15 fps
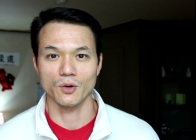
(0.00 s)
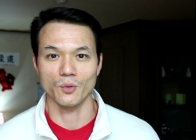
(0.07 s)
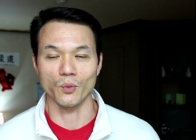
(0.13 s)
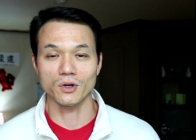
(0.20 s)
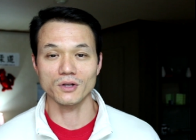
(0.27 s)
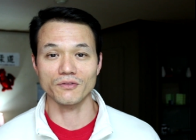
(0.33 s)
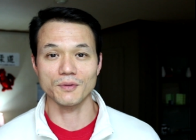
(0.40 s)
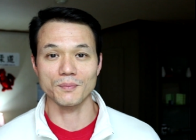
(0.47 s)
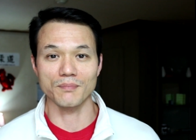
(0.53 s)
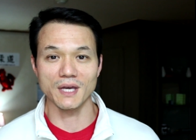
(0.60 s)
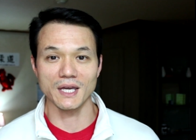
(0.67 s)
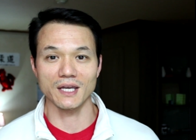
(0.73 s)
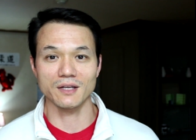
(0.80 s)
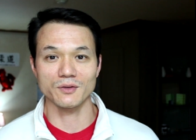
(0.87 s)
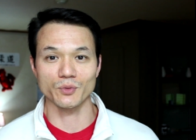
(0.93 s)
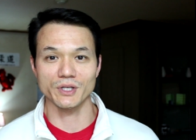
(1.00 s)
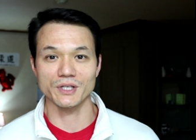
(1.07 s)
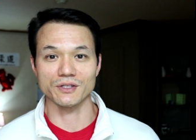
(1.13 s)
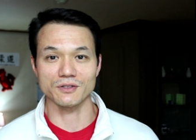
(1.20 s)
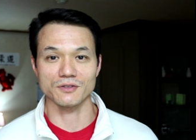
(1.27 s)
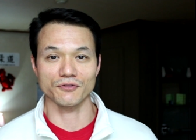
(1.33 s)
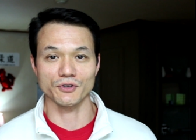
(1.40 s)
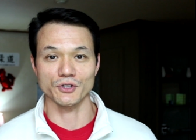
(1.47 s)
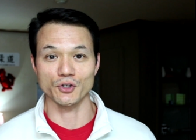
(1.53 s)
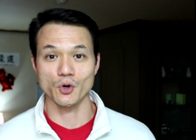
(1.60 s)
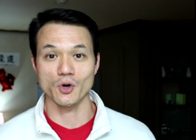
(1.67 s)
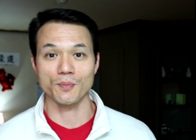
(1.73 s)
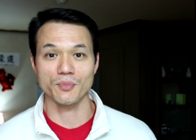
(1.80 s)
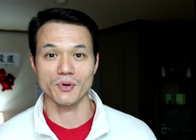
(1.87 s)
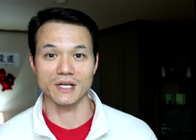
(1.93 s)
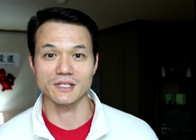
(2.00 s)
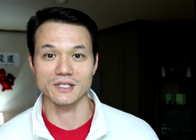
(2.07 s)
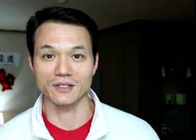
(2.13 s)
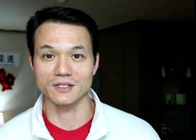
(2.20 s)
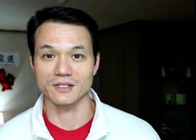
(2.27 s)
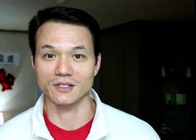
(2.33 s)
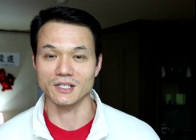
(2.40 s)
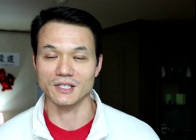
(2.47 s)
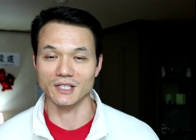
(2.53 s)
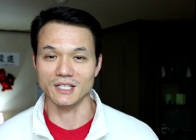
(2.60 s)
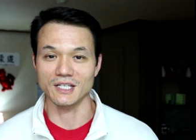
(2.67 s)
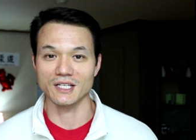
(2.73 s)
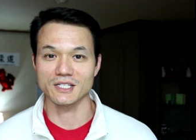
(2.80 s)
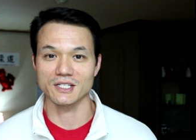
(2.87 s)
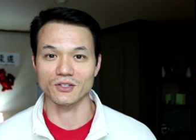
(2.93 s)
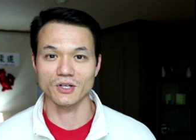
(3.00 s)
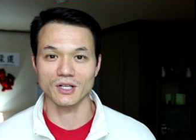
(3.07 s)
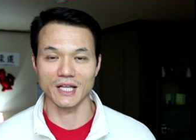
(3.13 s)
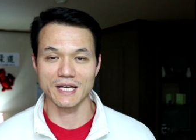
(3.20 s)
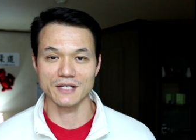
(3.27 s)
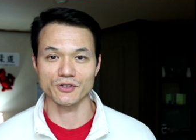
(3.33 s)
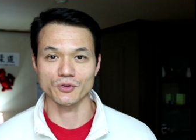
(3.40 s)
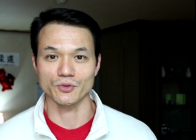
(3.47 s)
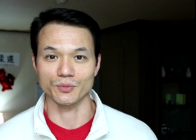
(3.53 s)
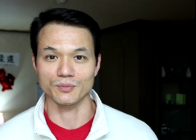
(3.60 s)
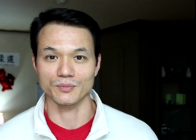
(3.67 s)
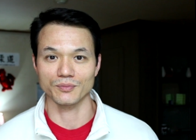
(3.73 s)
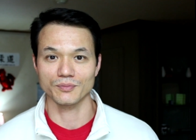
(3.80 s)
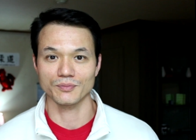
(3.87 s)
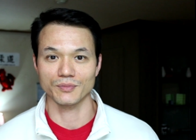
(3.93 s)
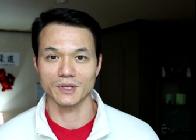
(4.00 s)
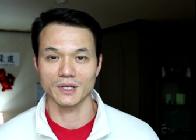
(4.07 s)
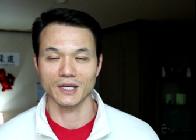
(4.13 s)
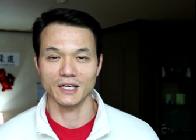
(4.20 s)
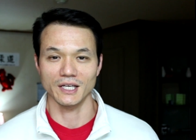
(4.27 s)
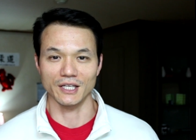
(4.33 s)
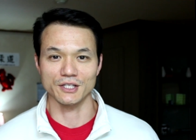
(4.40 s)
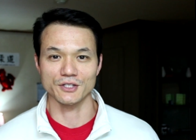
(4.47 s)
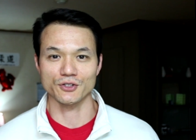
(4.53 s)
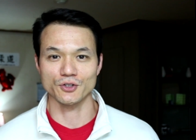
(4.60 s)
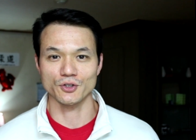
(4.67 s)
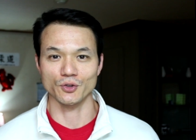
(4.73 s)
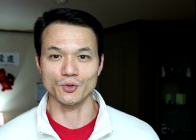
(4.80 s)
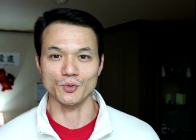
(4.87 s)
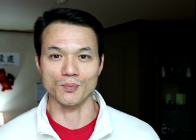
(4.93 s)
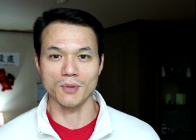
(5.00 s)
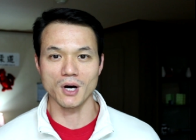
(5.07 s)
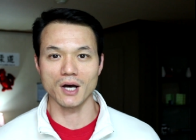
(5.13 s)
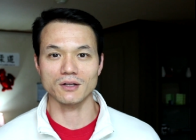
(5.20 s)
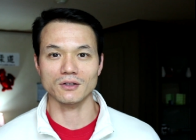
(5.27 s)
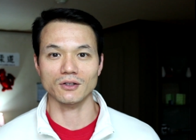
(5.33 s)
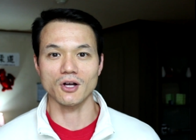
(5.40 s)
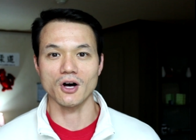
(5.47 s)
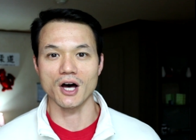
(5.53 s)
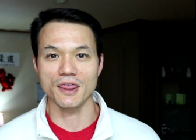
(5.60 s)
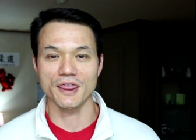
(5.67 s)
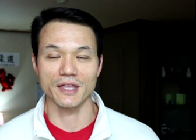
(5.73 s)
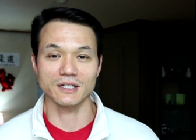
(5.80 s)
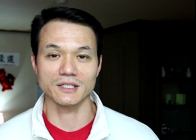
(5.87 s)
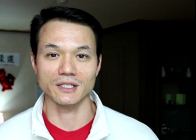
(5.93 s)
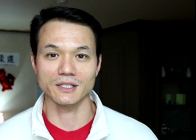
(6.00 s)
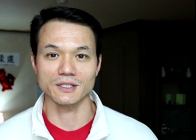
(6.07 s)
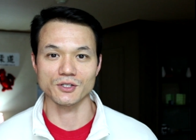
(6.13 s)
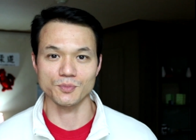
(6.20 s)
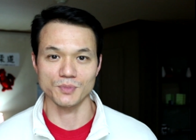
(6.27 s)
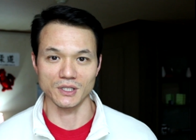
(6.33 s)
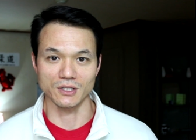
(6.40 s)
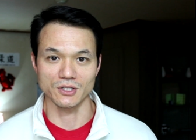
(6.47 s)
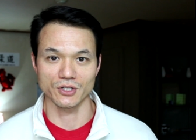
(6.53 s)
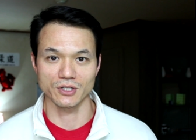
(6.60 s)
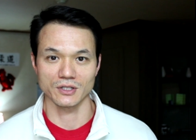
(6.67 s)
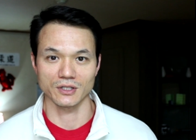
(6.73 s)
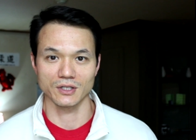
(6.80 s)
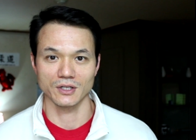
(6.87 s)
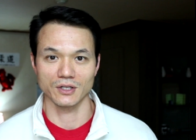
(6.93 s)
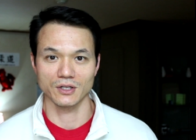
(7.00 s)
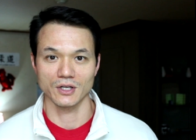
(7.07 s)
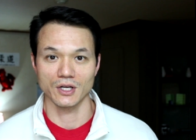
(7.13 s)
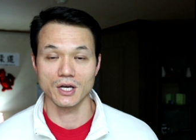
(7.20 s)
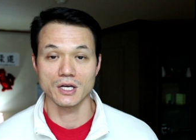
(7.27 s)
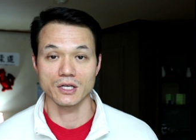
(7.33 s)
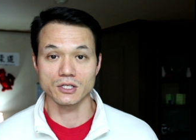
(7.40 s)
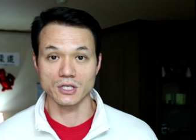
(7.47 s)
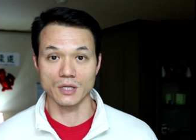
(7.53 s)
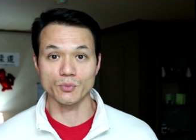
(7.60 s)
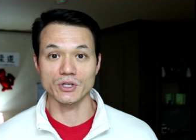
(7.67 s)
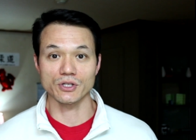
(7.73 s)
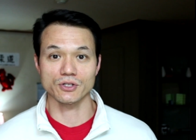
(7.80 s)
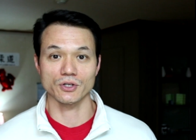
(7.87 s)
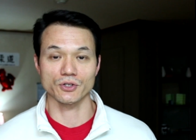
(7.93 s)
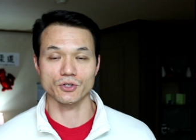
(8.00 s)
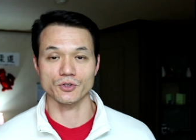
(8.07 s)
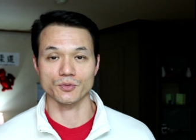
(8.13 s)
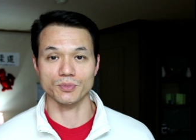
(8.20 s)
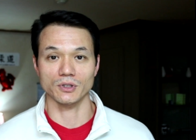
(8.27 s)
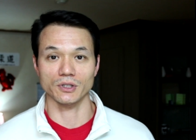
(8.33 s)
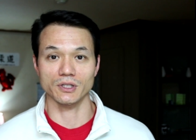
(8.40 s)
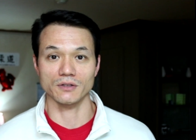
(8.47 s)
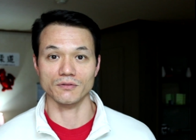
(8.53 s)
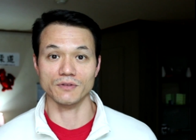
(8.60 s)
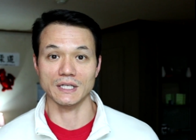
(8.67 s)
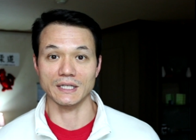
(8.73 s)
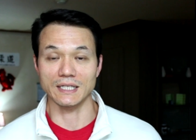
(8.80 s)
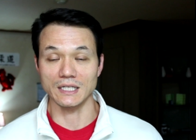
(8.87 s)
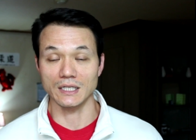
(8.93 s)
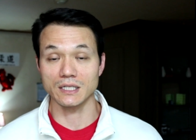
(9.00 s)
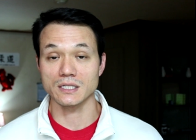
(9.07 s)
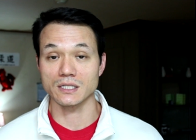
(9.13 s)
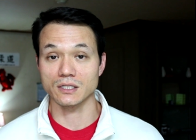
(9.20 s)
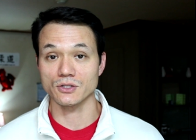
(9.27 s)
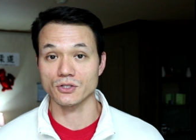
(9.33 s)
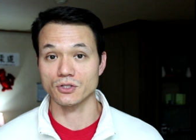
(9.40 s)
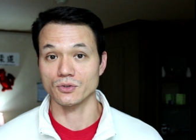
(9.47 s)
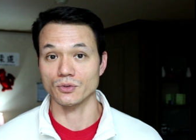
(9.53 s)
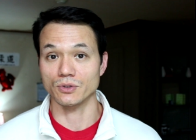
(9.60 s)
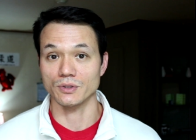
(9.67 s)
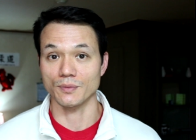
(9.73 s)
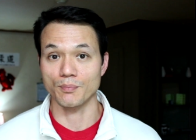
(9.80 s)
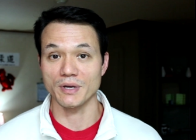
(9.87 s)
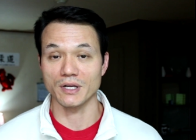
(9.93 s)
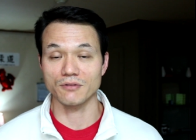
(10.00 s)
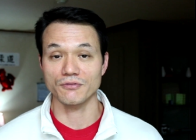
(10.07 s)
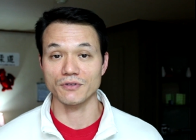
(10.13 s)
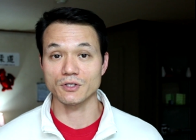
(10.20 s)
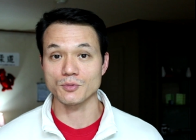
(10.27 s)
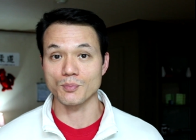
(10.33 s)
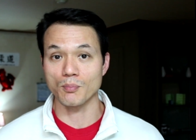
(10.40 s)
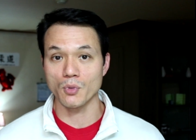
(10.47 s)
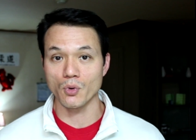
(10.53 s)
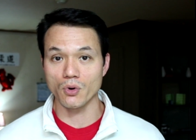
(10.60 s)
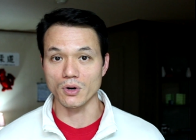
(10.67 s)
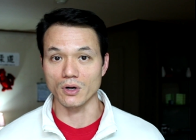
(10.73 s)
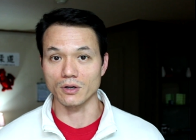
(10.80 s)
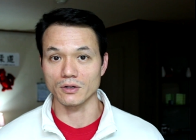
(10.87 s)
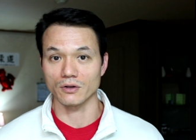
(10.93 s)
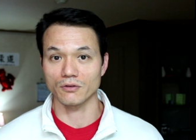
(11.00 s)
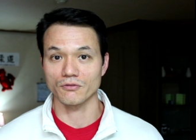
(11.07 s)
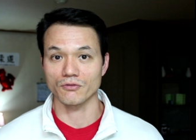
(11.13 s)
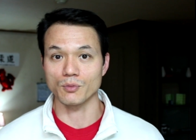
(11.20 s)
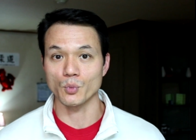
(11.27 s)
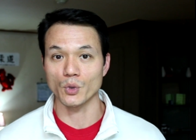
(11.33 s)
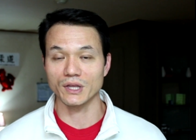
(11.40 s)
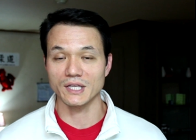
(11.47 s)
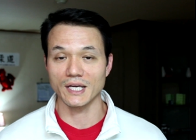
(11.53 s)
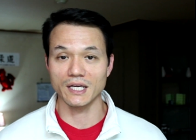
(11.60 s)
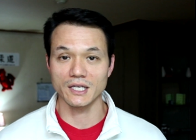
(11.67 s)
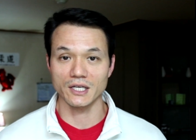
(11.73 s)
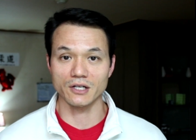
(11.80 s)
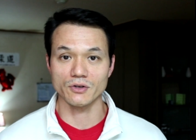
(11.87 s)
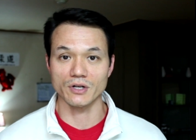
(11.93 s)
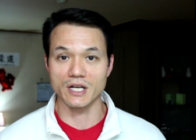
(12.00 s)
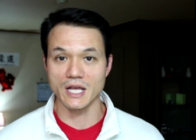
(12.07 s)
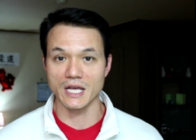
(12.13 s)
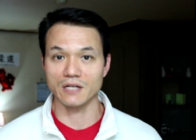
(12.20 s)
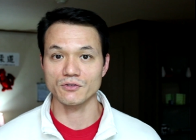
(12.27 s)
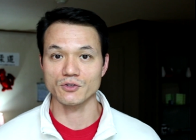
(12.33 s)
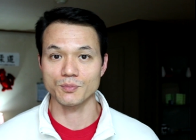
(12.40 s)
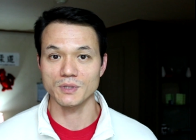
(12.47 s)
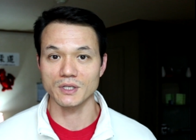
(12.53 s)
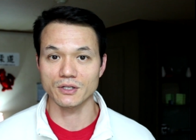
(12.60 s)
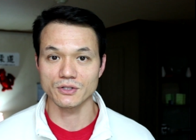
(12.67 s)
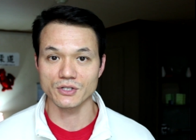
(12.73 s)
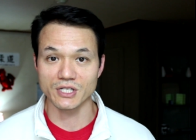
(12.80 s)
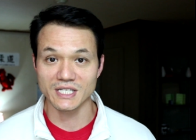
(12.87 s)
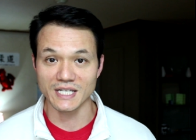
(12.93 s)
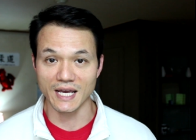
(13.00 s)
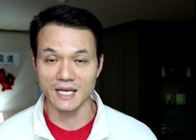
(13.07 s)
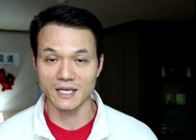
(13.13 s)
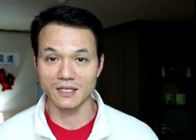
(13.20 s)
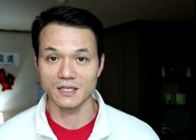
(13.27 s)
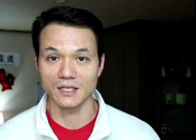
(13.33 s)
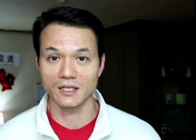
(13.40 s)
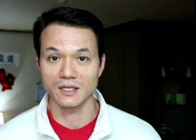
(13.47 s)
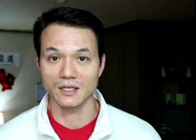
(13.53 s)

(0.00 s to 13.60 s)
One of the main reasons for your presence in the ESL classroom is to model authentic speech. Some researchers believe that the ESL student benefits more from what they hear a native speaker say